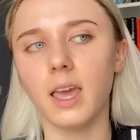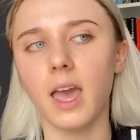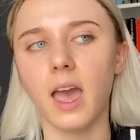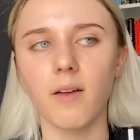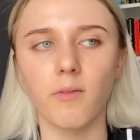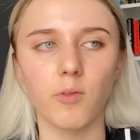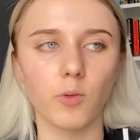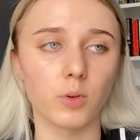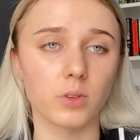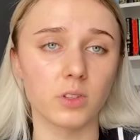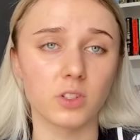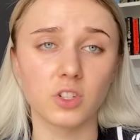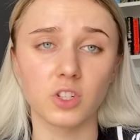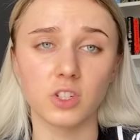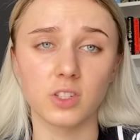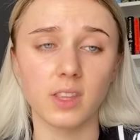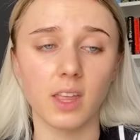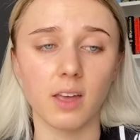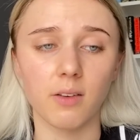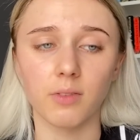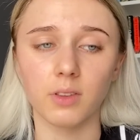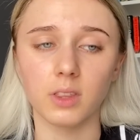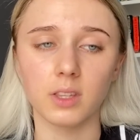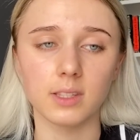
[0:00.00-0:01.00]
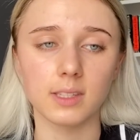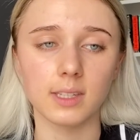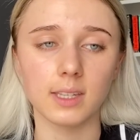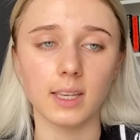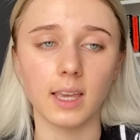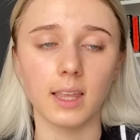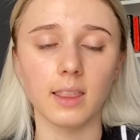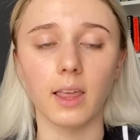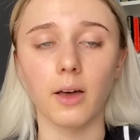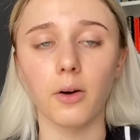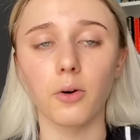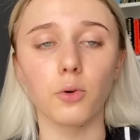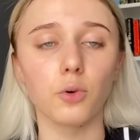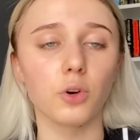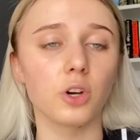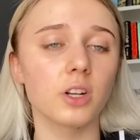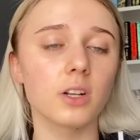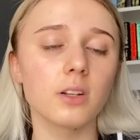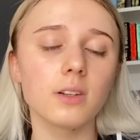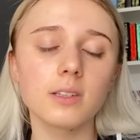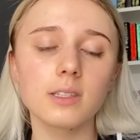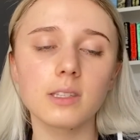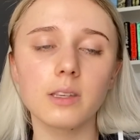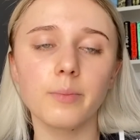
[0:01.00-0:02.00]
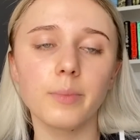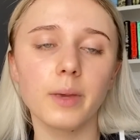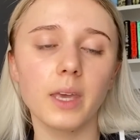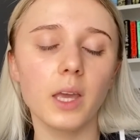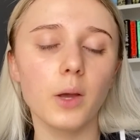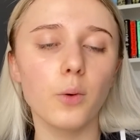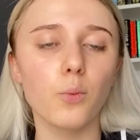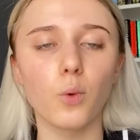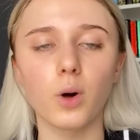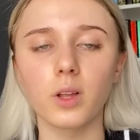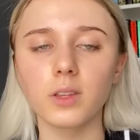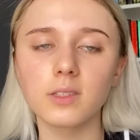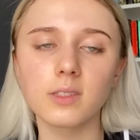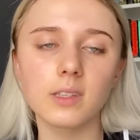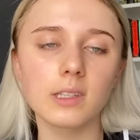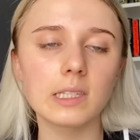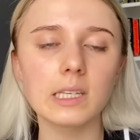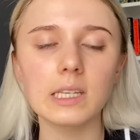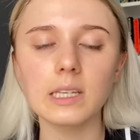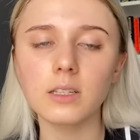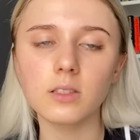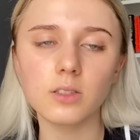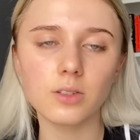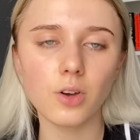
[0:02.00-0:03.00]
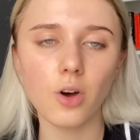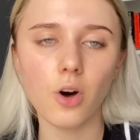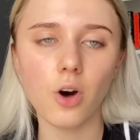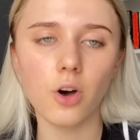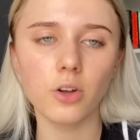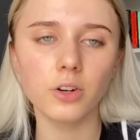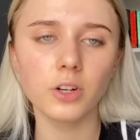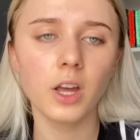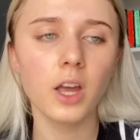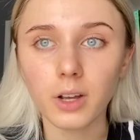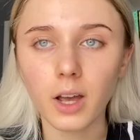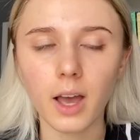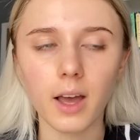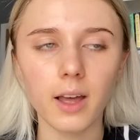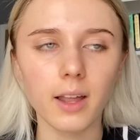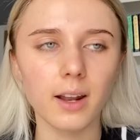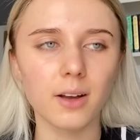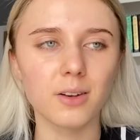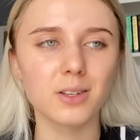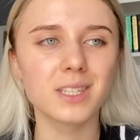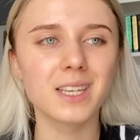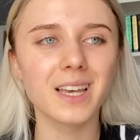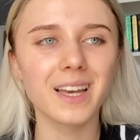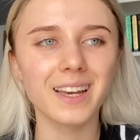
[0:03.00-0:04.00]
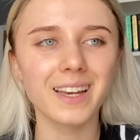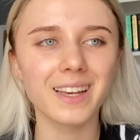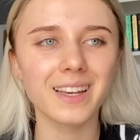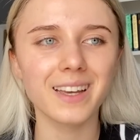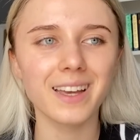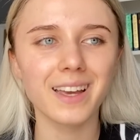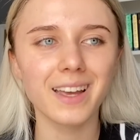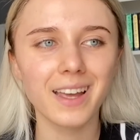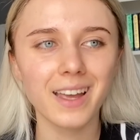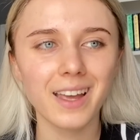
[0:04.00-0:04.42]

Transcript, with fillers: Everyone's just there for the tea, and they're all gonna disappear once the tea is gone. And I was like,